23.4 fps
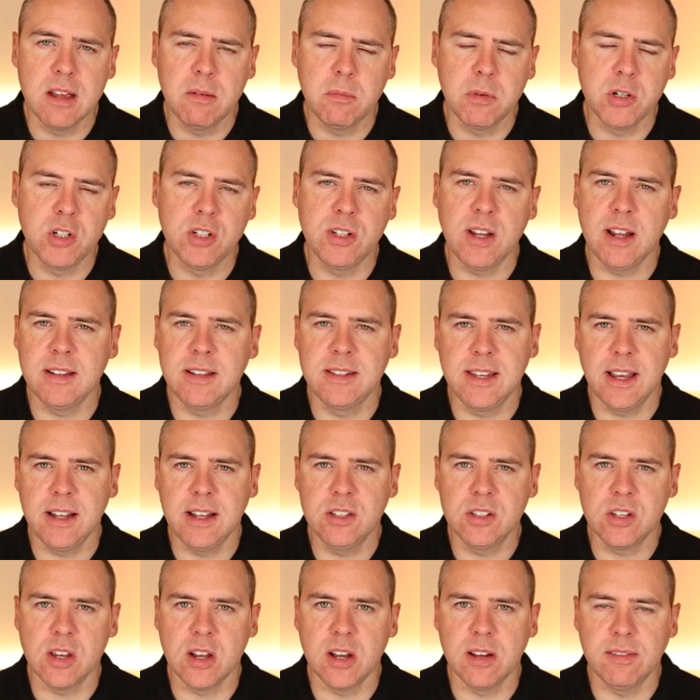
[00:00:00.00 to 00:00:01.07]
which is then
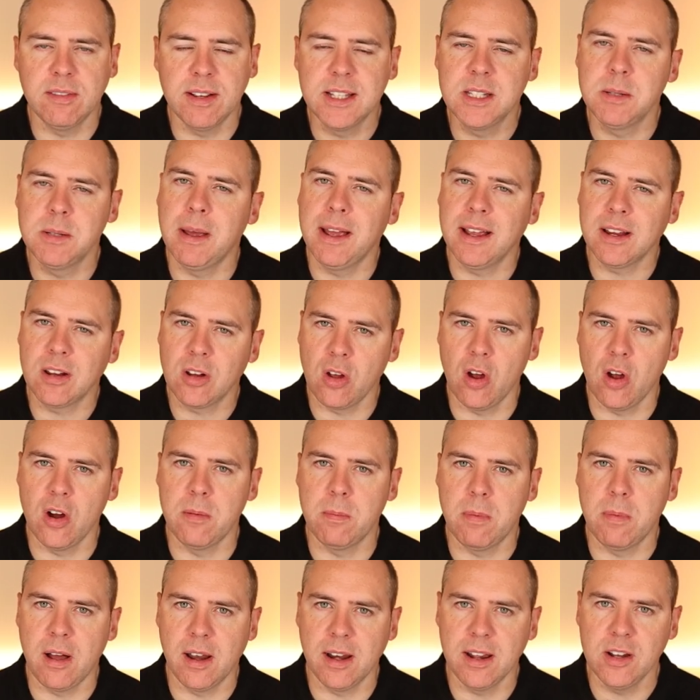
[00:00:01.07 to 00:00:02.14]
sent over to our
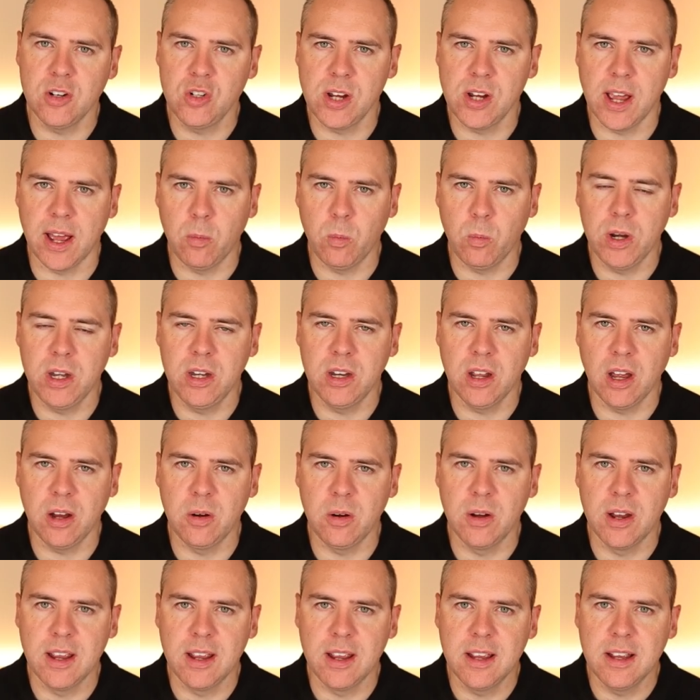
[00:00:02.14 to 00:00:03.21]
Copilot chat
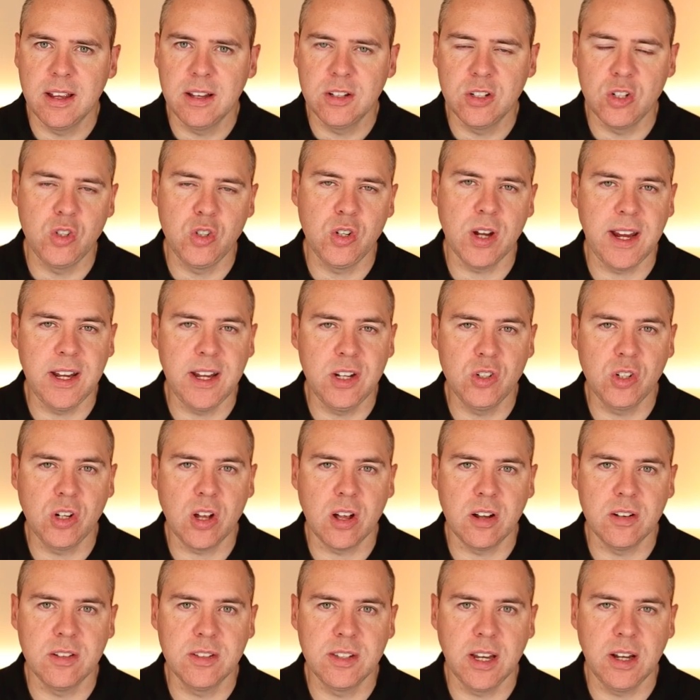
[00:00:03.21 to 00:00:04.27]
window to change
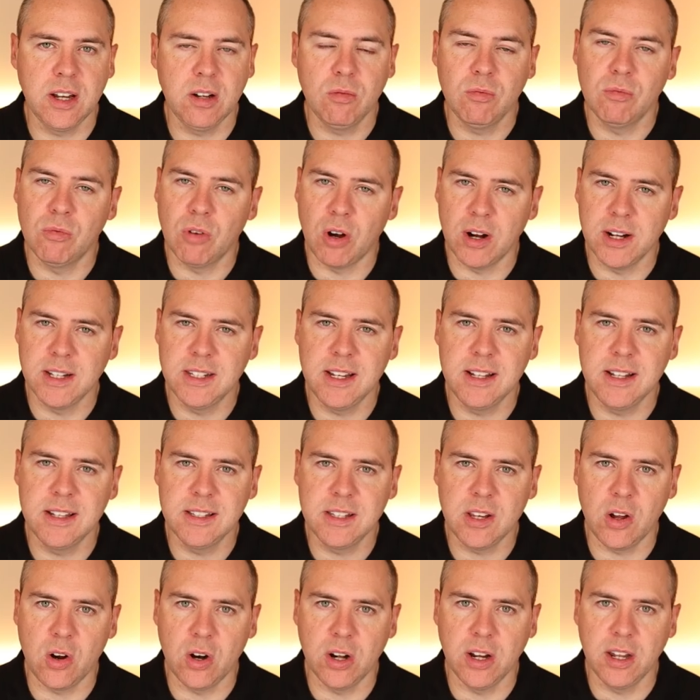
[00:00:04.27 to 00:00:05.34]
content right
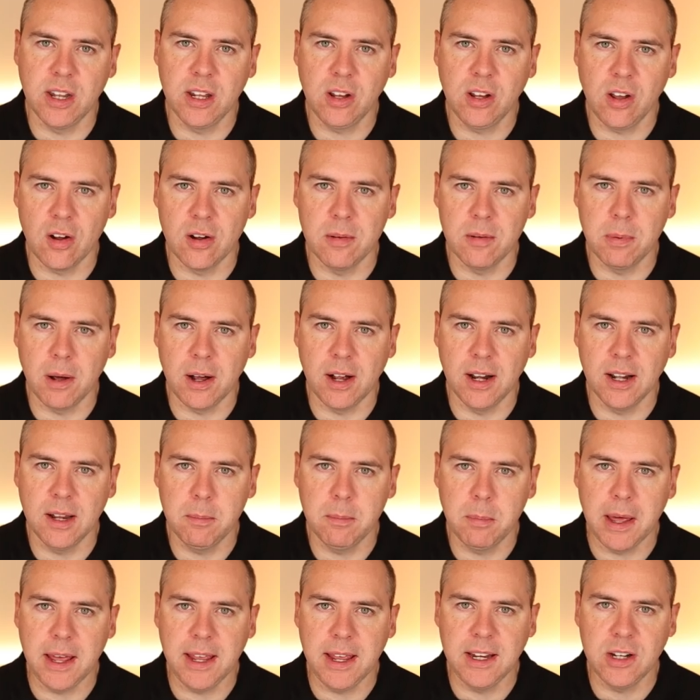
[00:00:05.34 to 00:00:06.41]
inside of the
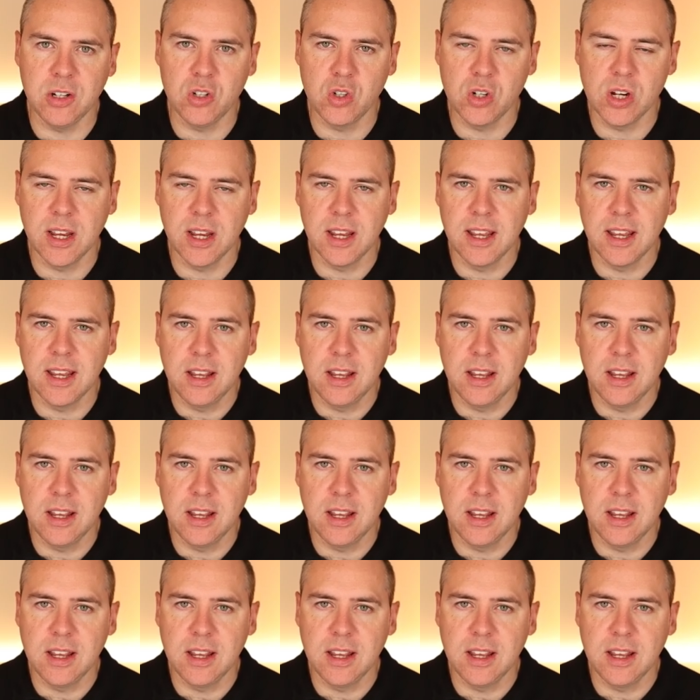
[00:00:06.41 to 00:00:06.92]
Copilot page.